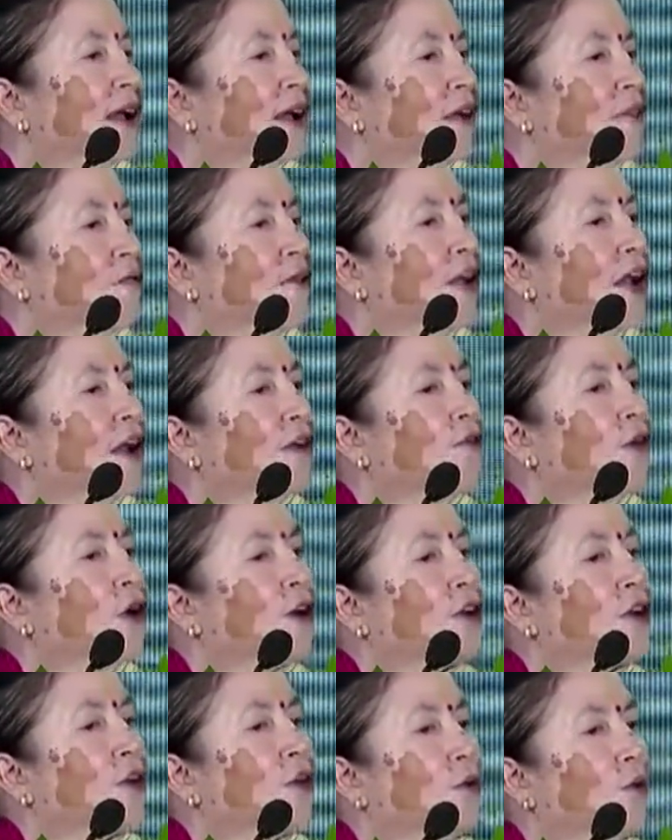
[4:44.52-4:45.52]
We have
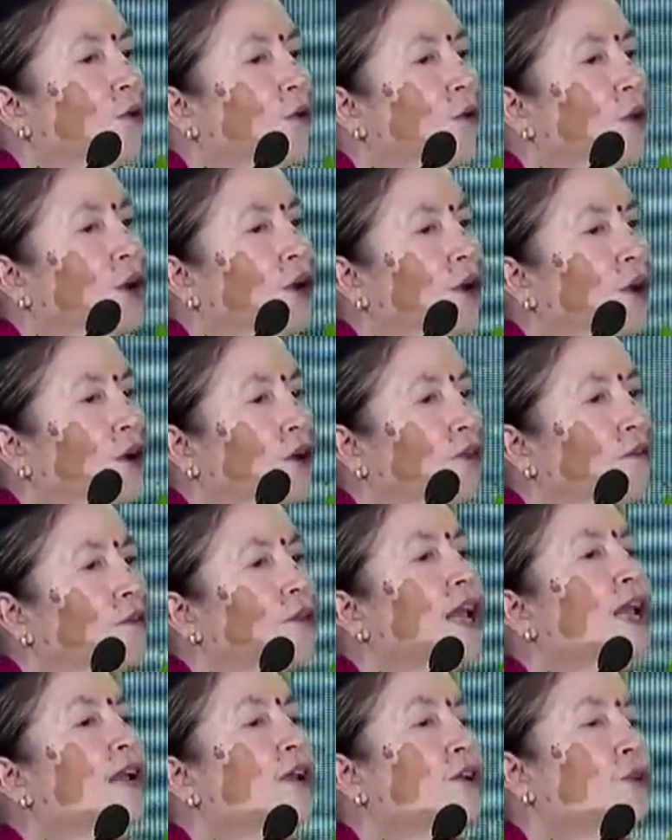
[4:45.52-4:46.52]
got a whole lot of,
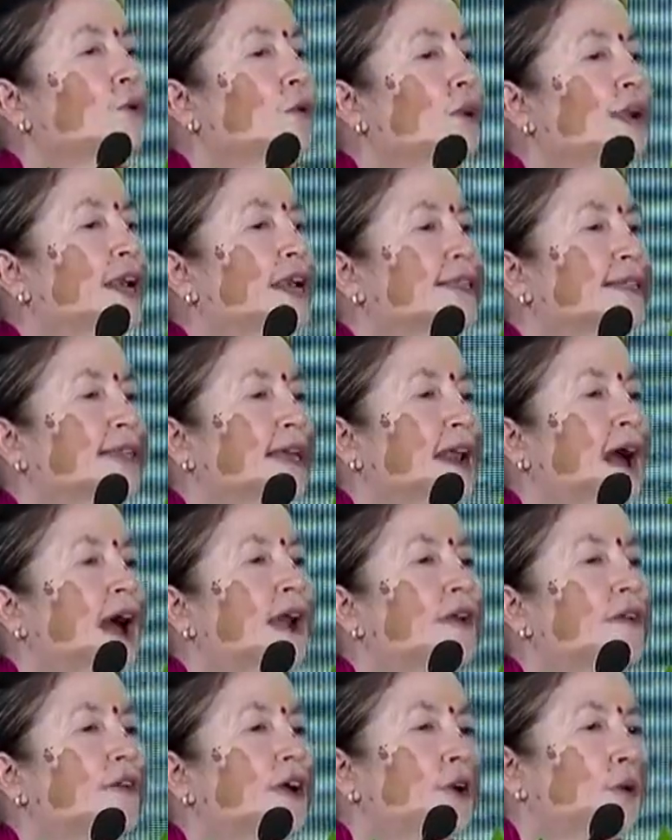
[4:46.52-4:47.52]
no less than
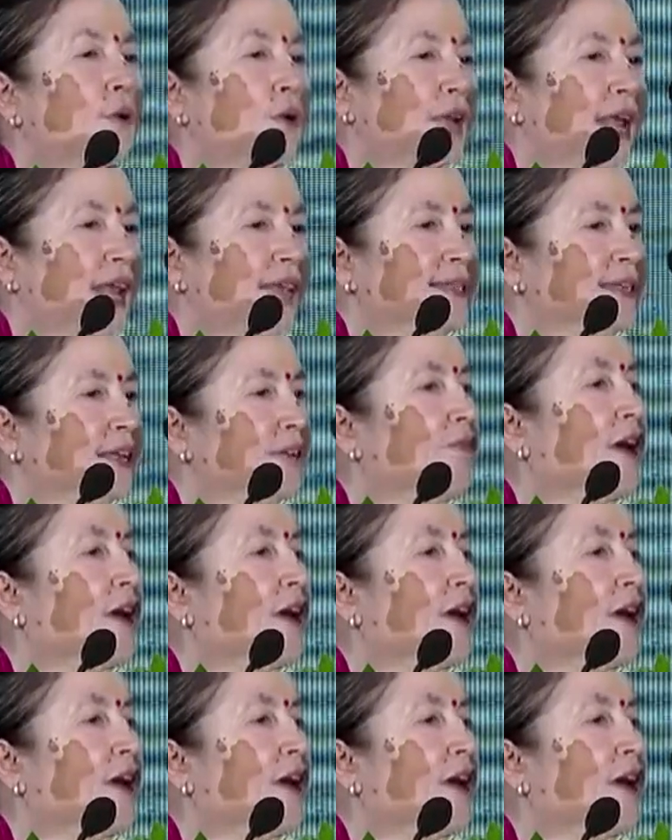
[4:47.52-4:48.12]
100 hotels in